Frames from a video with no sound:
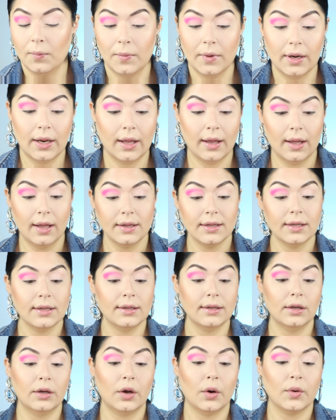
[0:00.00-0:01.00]
I'm gonna
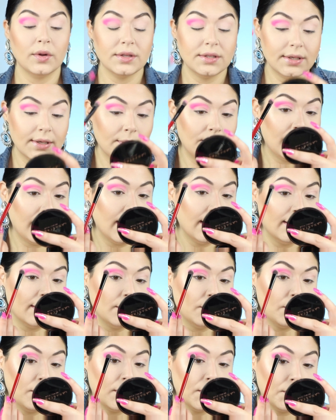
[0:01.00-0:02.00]
go into the
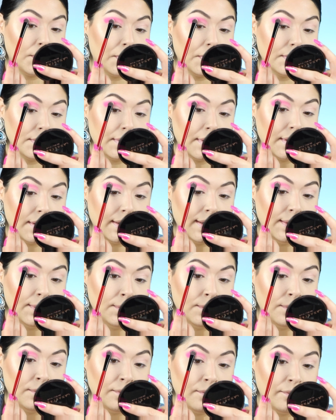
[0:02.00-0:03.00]
palette one more
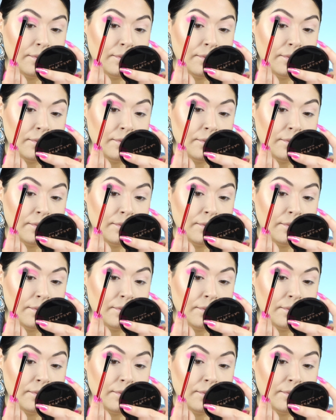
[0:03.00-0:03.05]
time